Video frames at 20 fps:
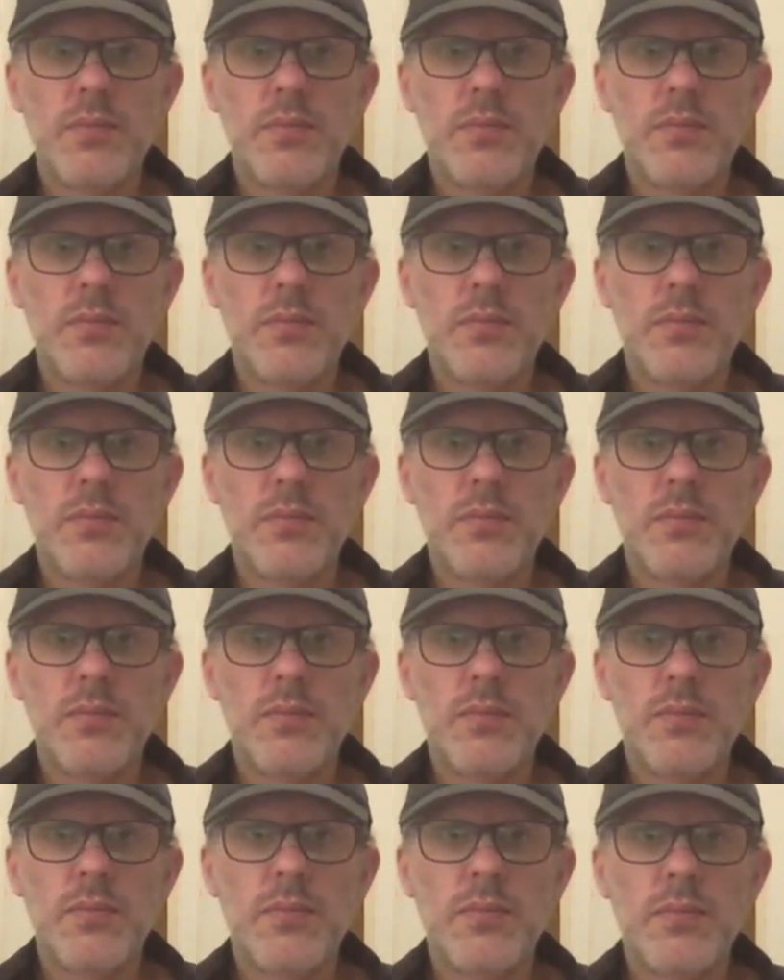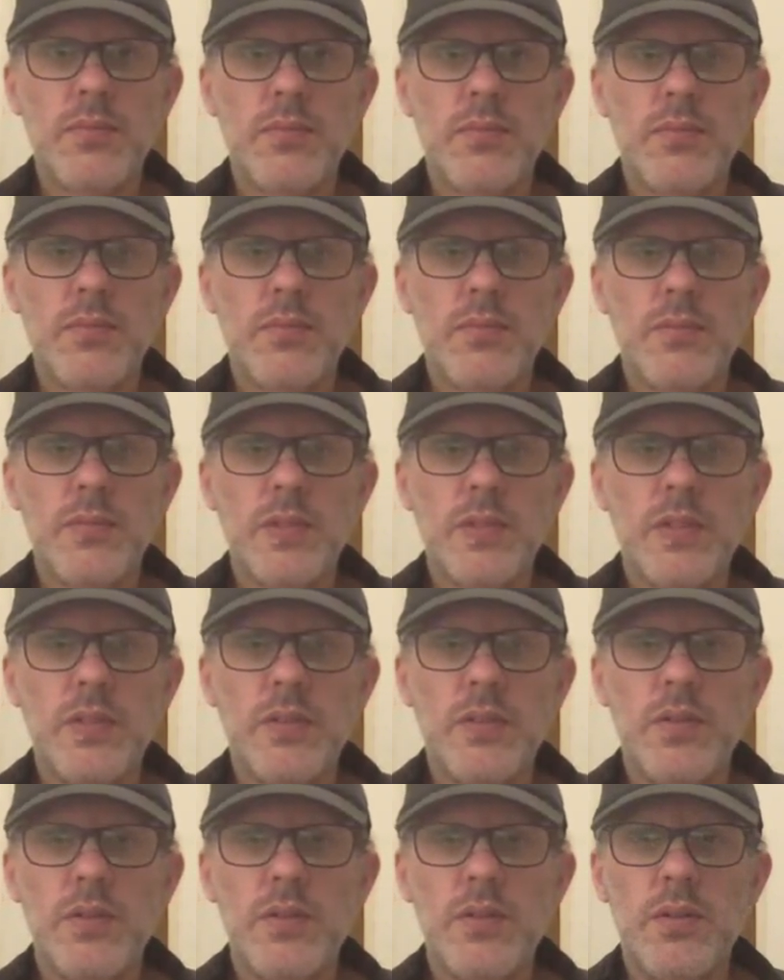
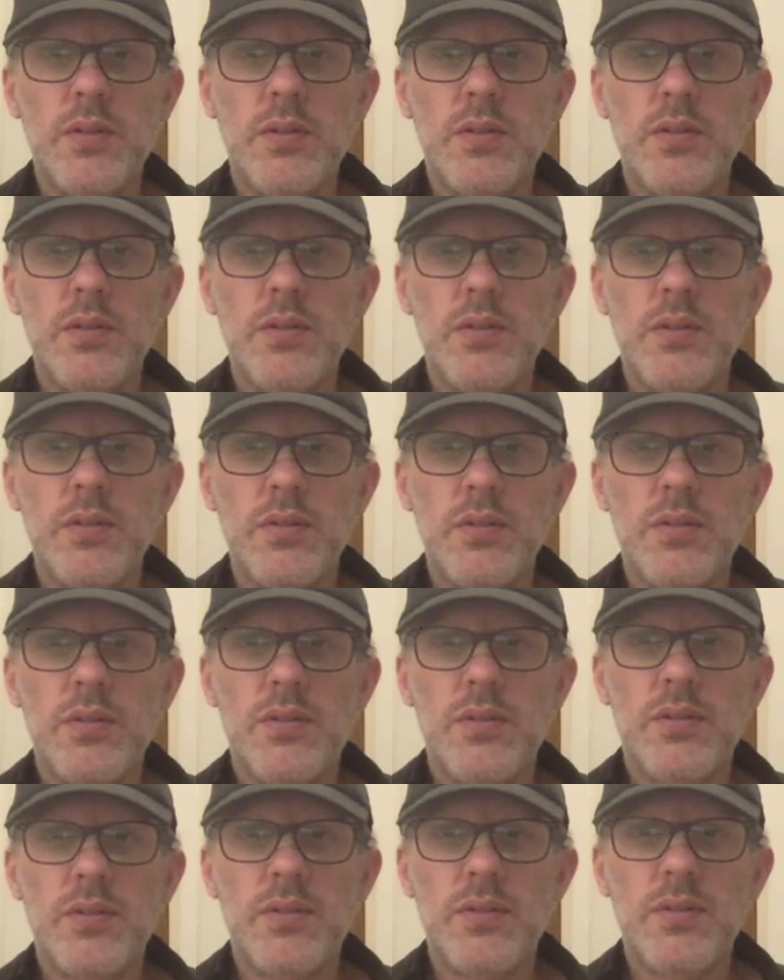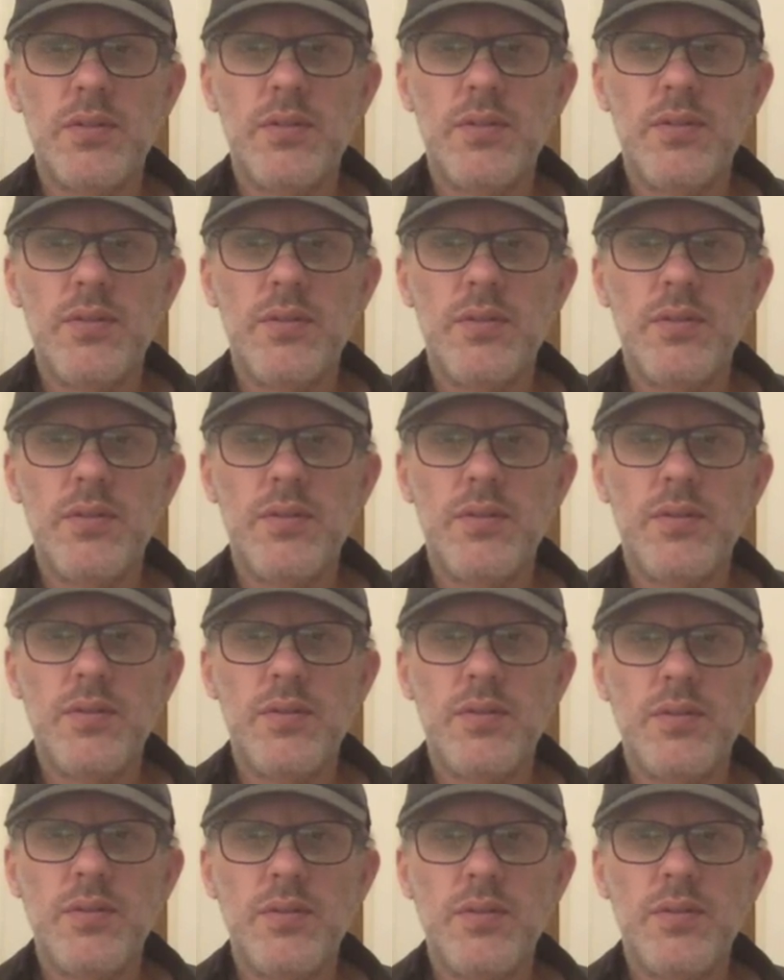
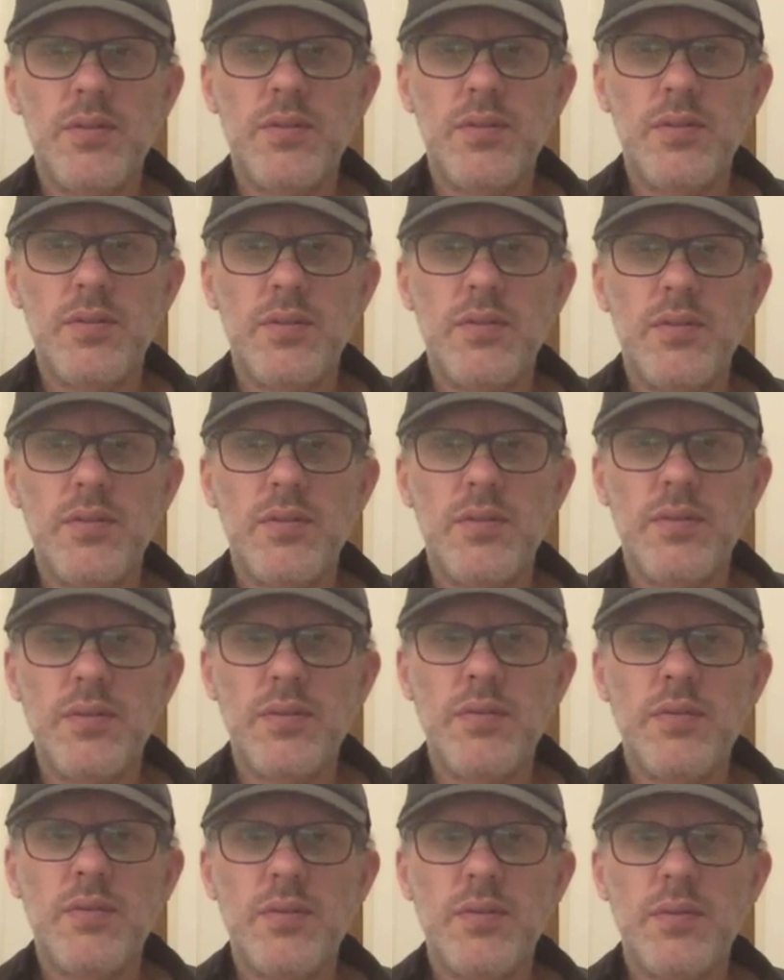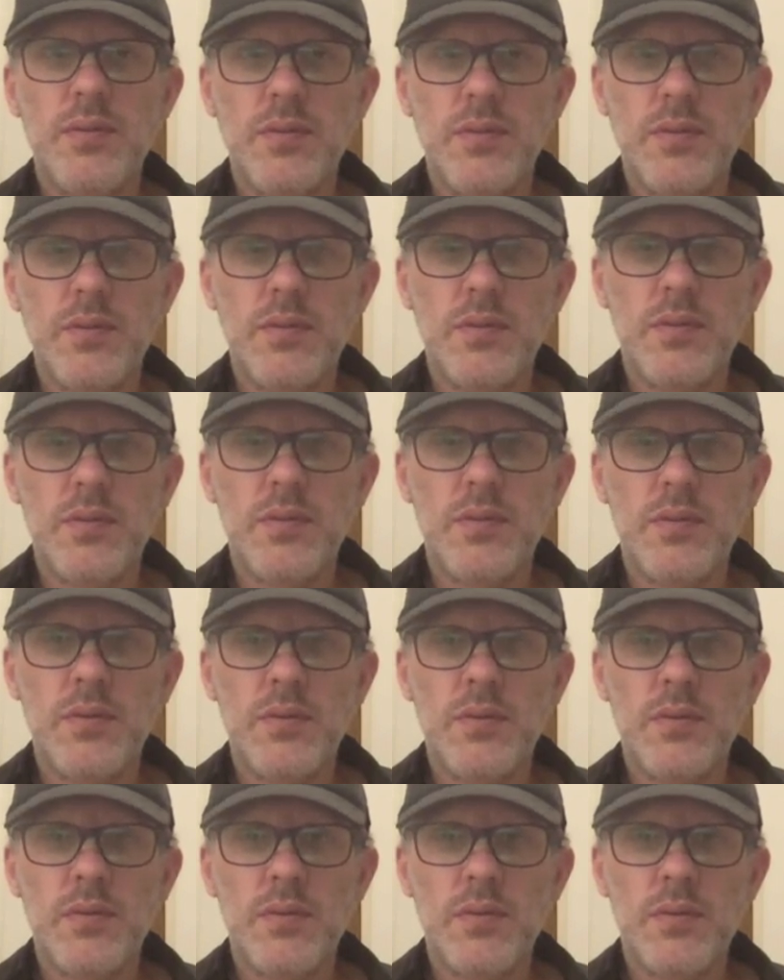
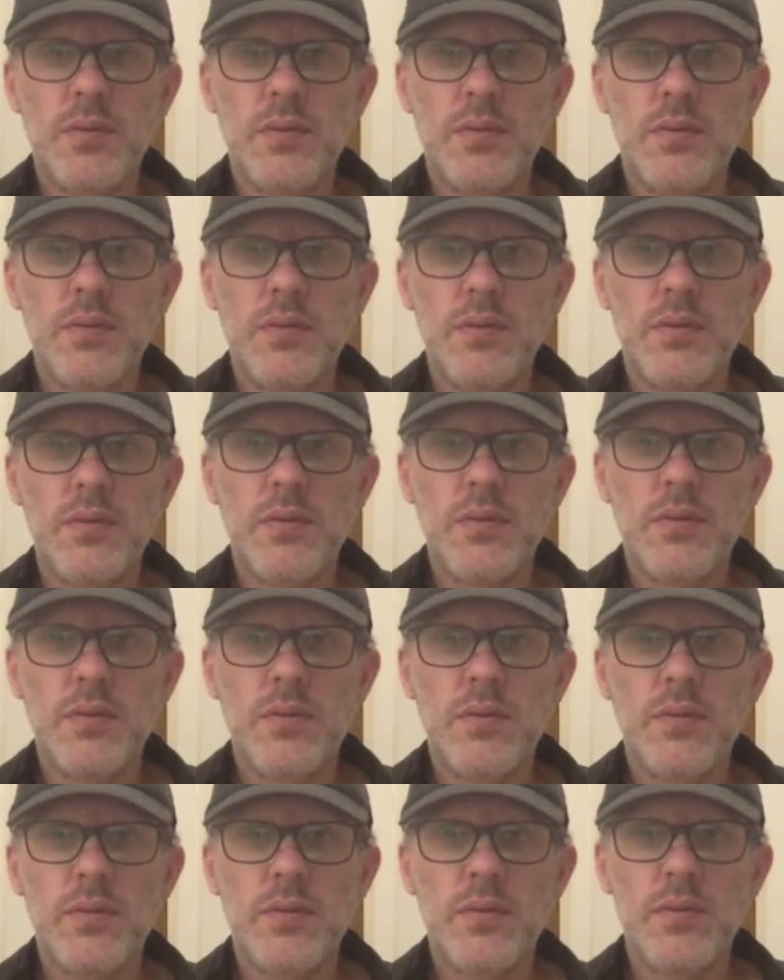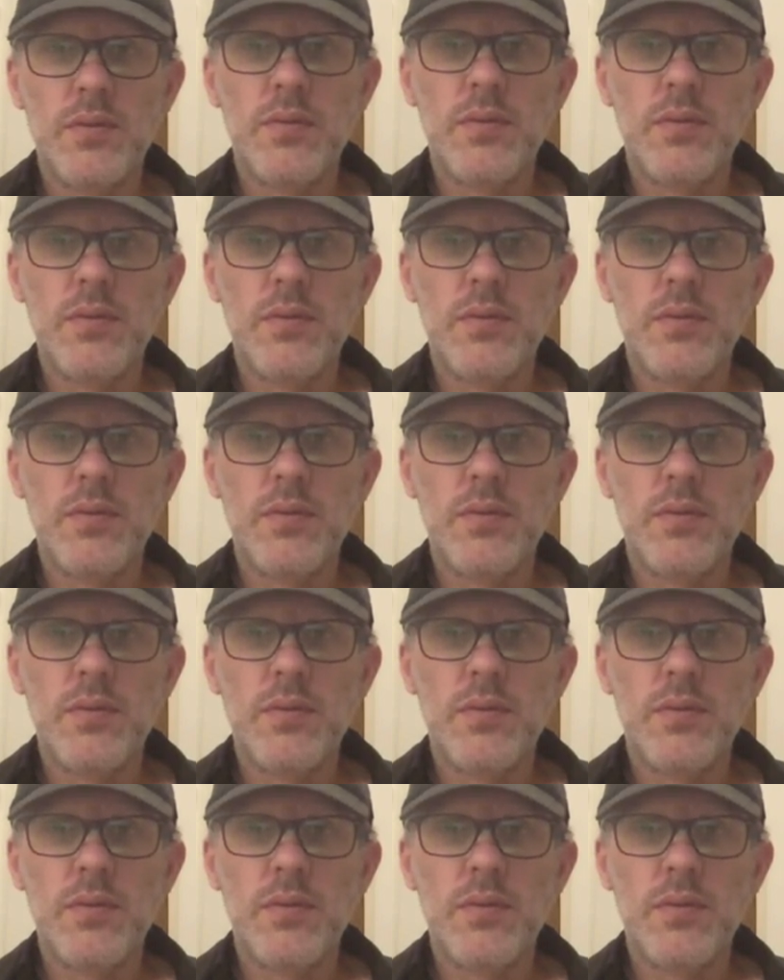(not speaking)